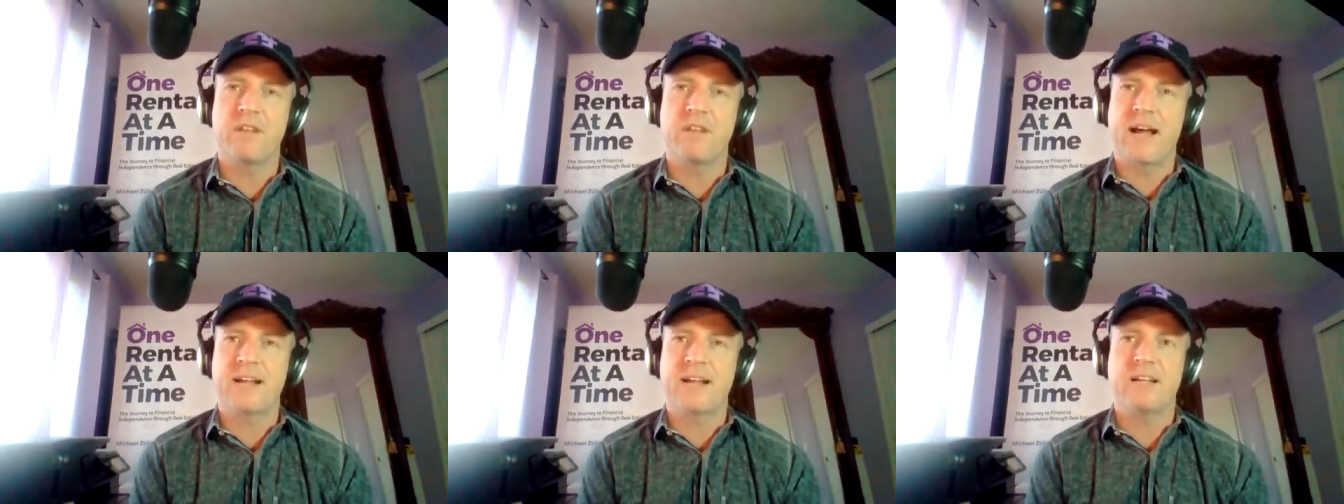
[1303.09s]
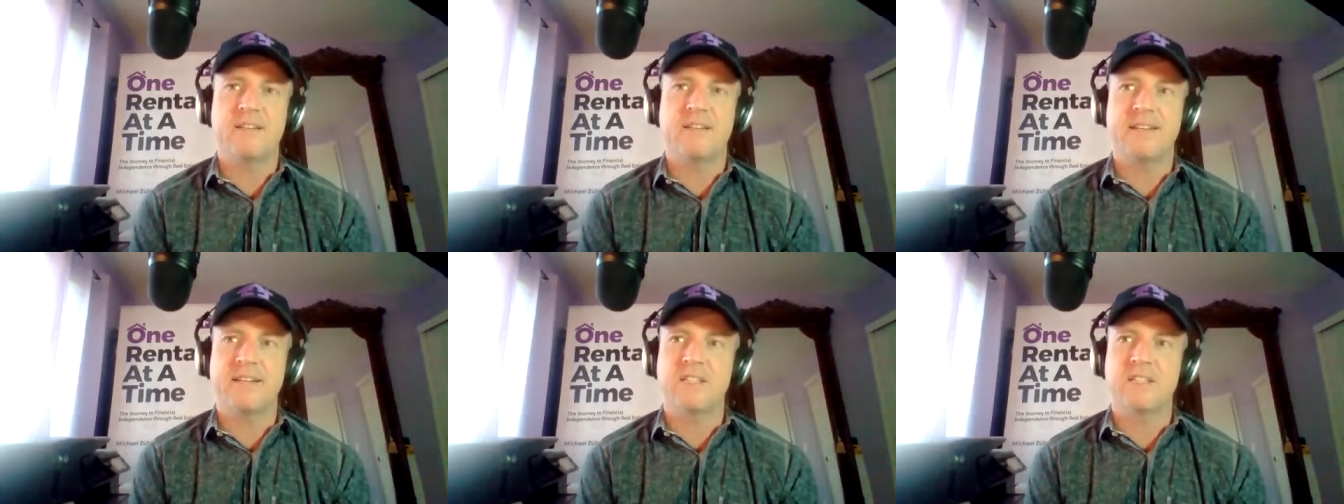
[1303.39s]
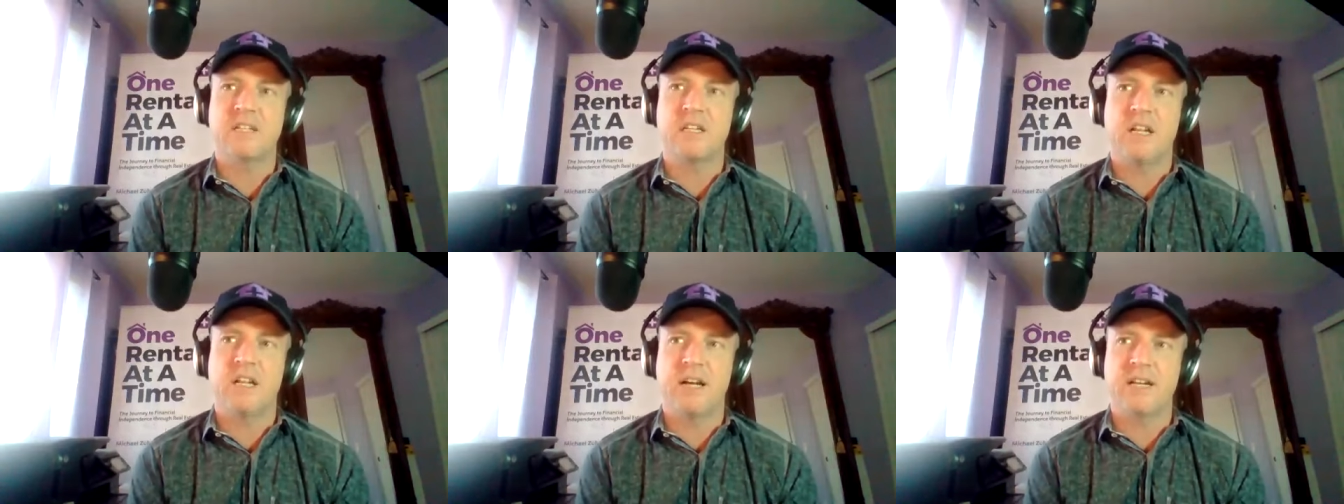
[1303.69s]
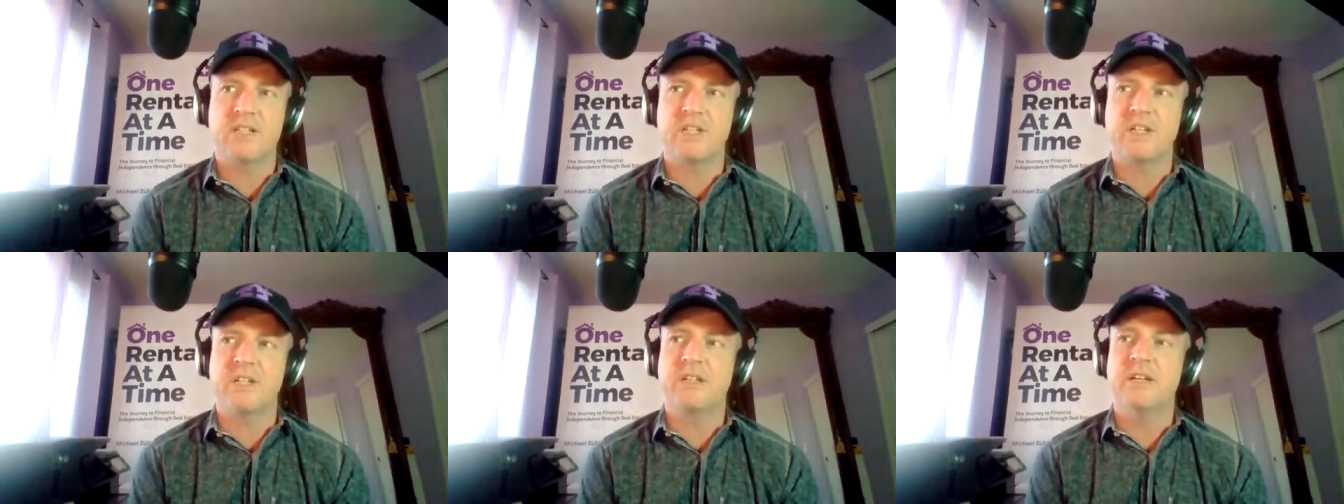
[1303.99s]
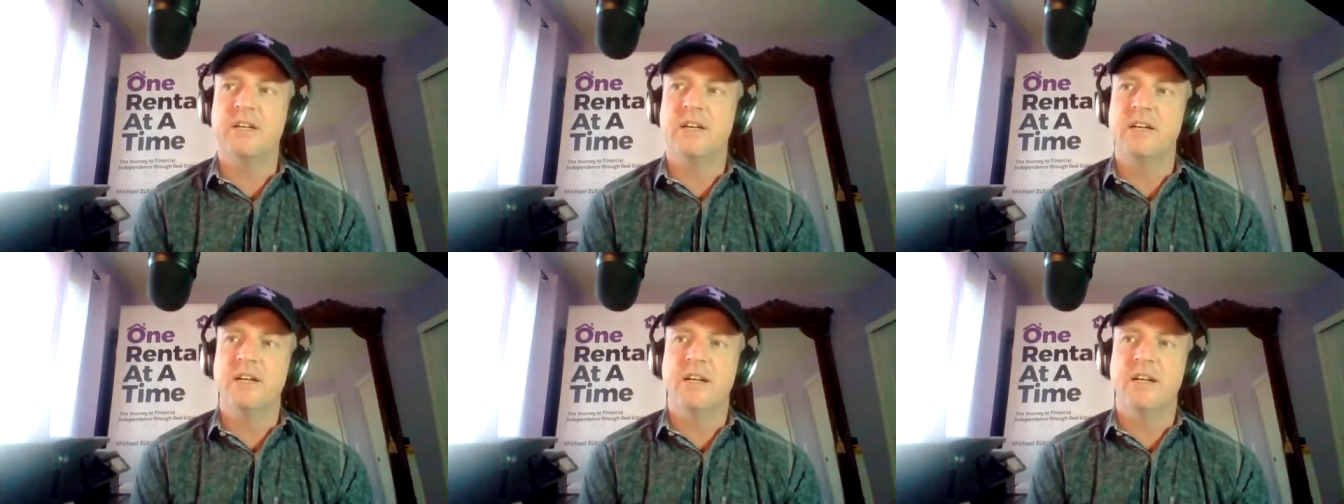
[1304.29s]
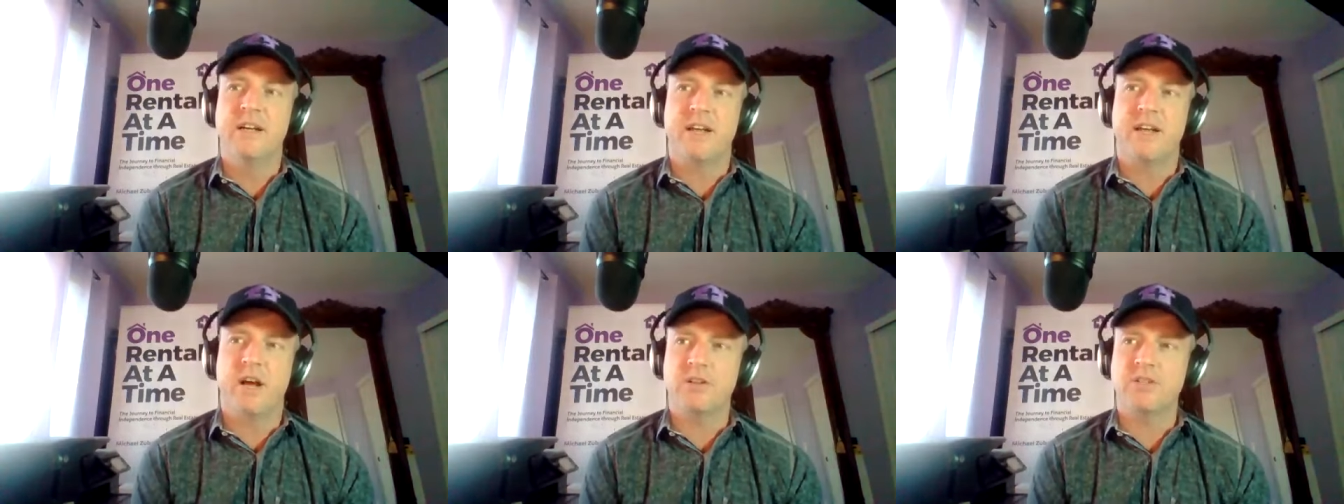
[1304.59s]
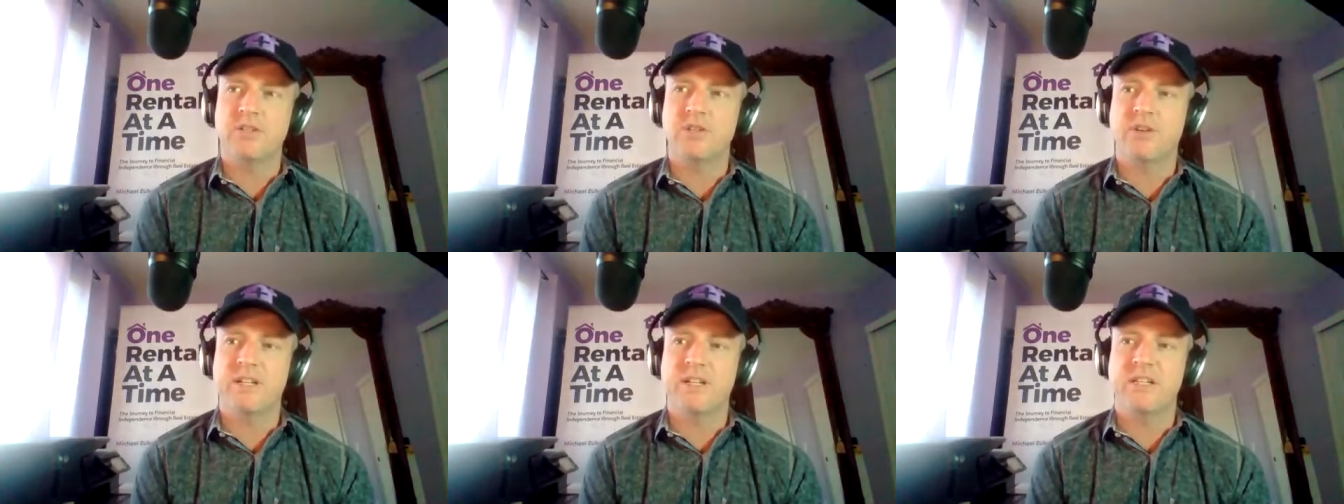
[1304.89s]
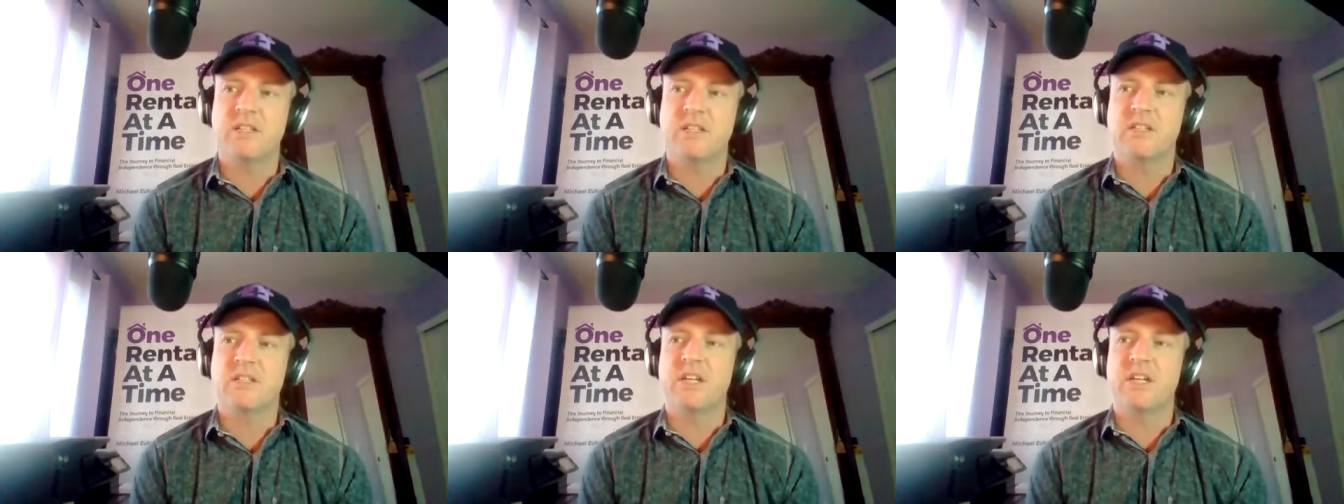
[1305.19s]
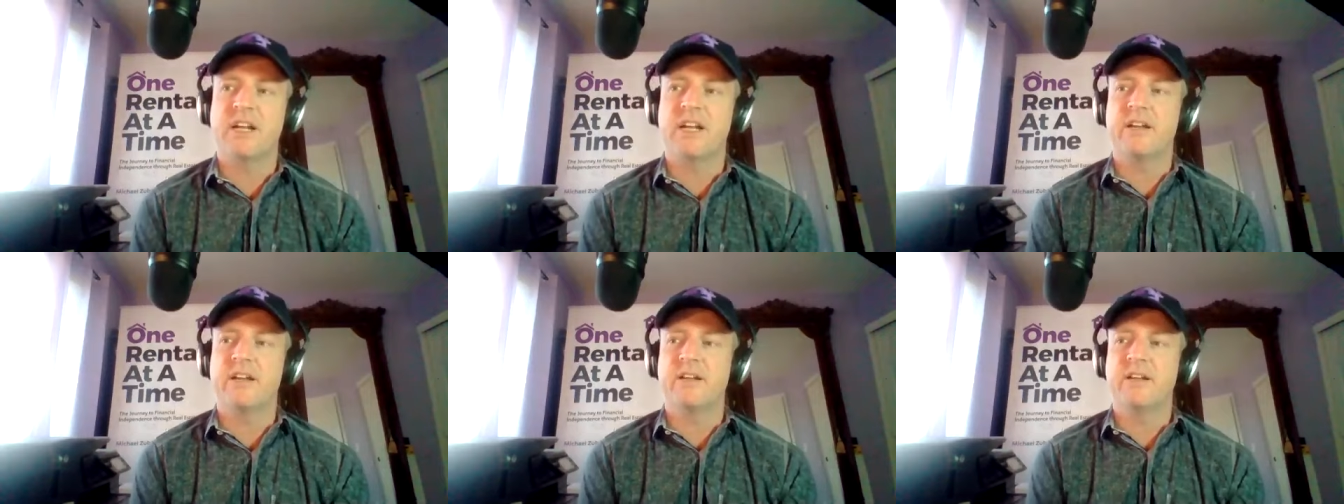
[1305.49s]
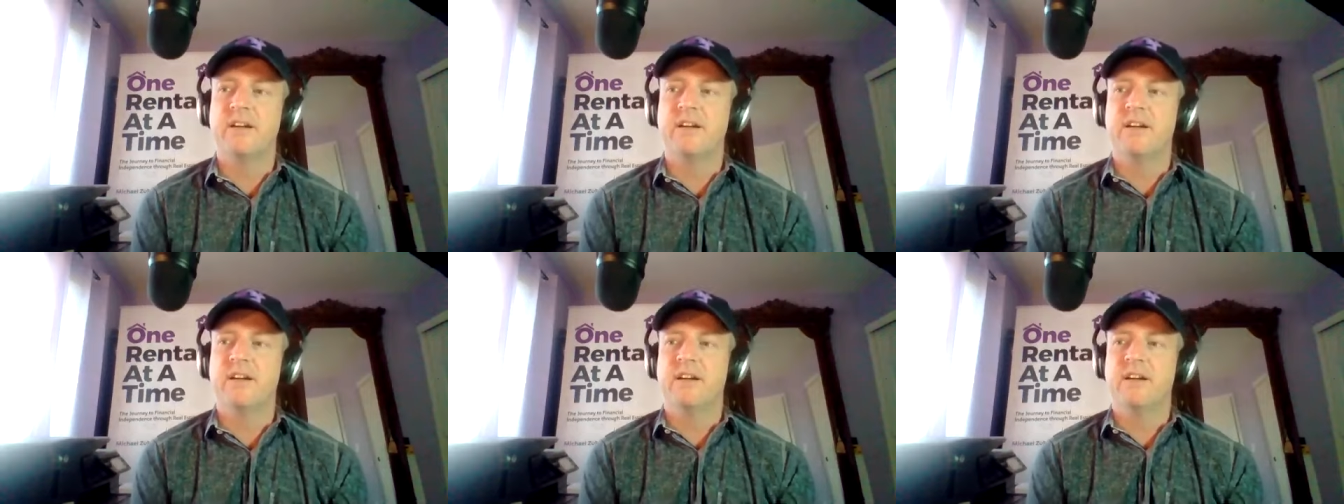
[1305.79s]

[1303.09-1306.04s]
not a contested election. He also gets the Senate.